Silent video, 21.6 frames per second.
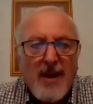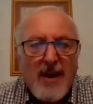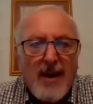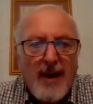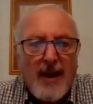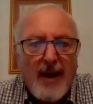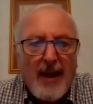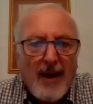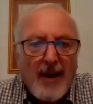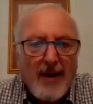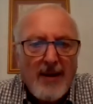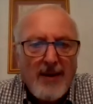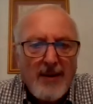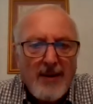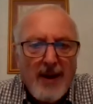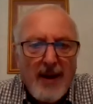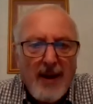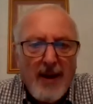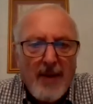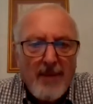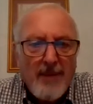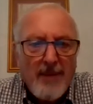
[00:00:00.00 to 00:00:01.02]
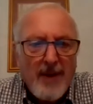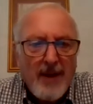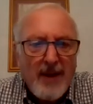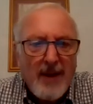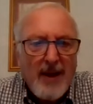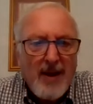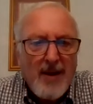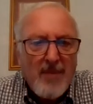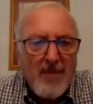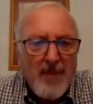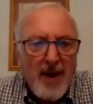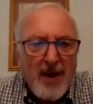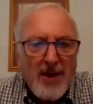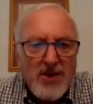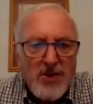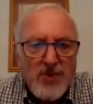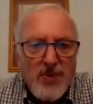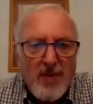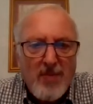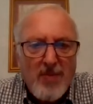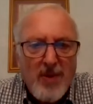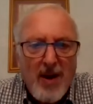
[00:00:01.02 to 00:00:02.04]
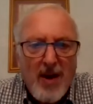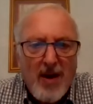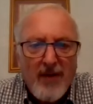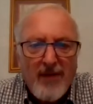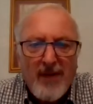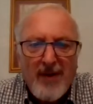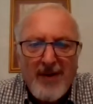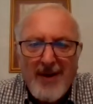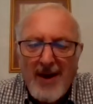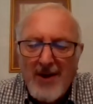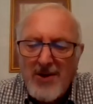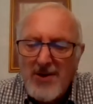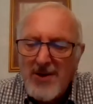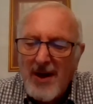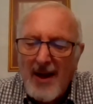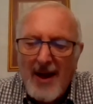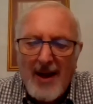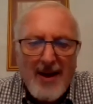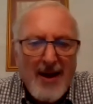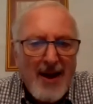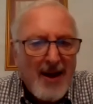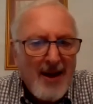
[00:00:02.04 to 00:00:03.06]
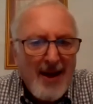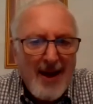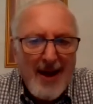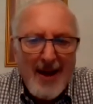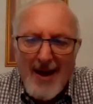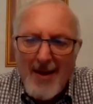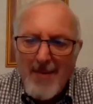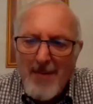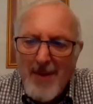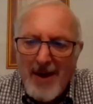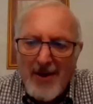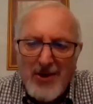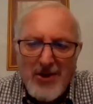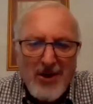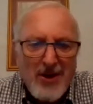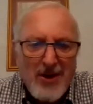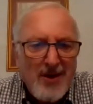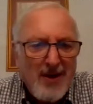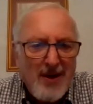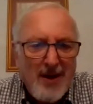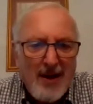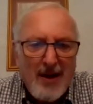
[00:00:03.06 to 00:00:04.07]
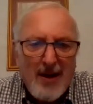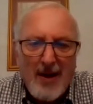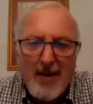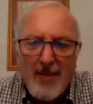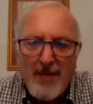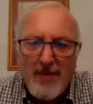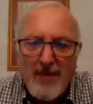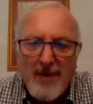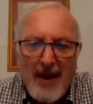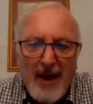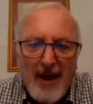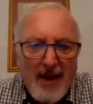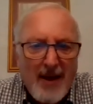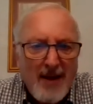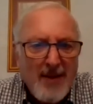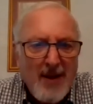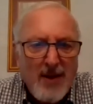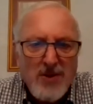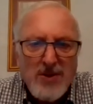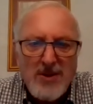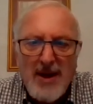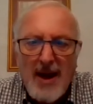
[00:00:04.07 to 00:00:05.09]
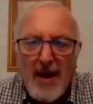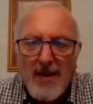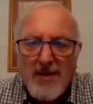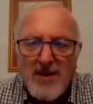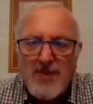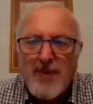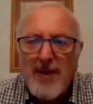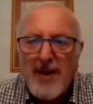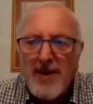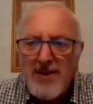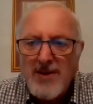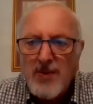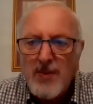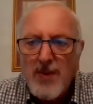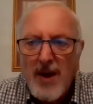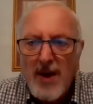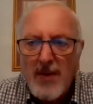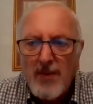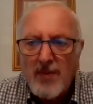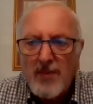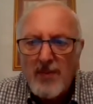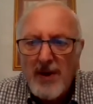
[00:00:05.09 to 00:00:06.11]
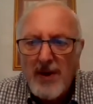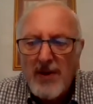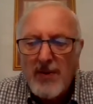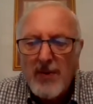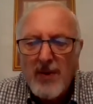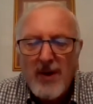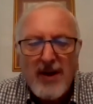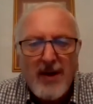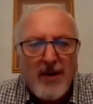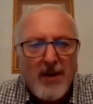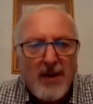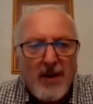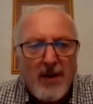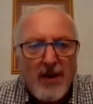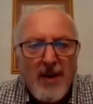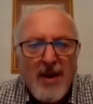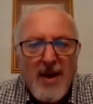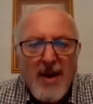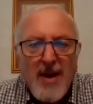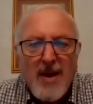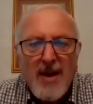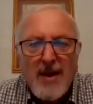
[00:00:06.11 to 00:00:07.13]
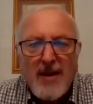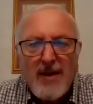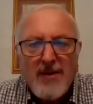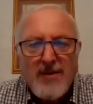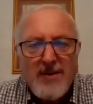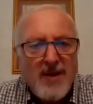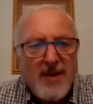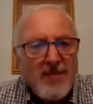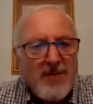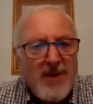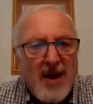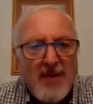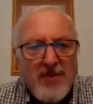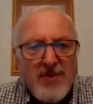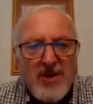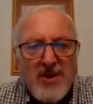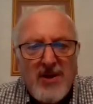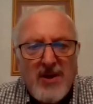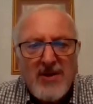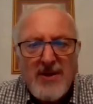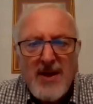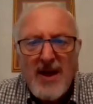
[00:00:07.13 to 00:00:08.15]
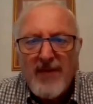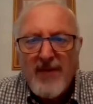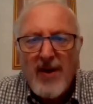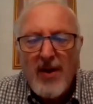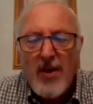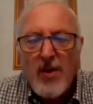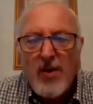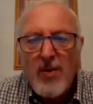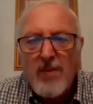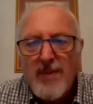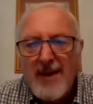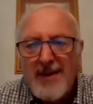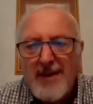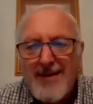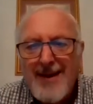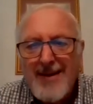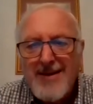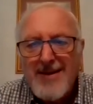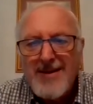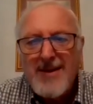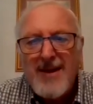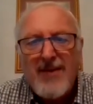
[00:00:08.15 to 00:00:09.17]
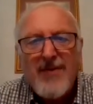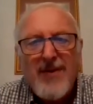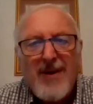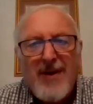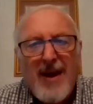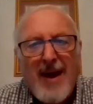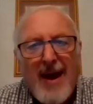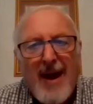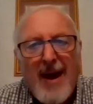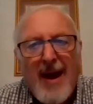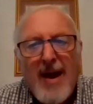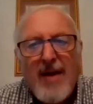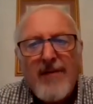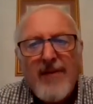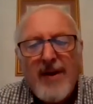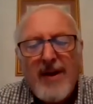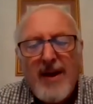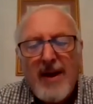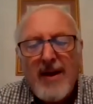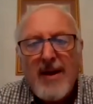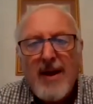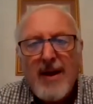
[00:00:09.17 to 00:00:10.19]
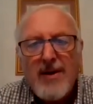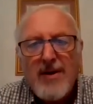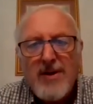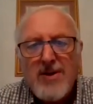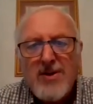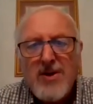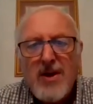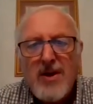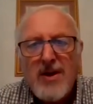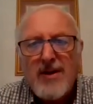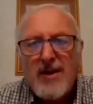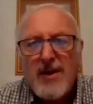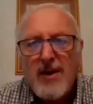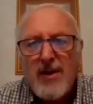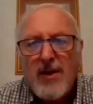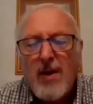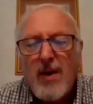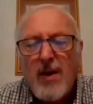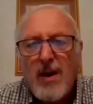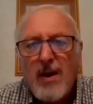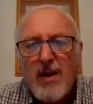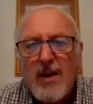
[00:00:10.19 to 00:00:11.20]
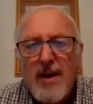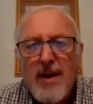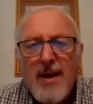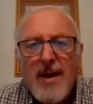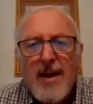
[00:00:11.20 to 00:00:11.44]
And again, a masonry block foundation. And again, I mentioned getting those downspouts away would be critical. Sometimes you just have a home that doesn't even have any gutters on it at all.